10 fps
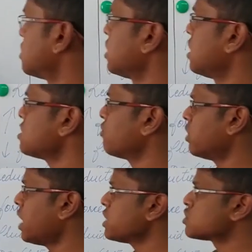the reason
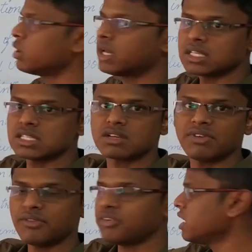for diastolic congestive
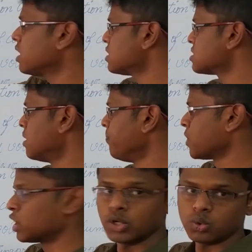heart failure is
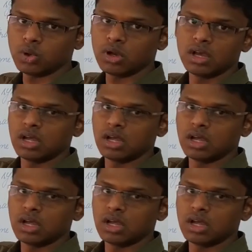two: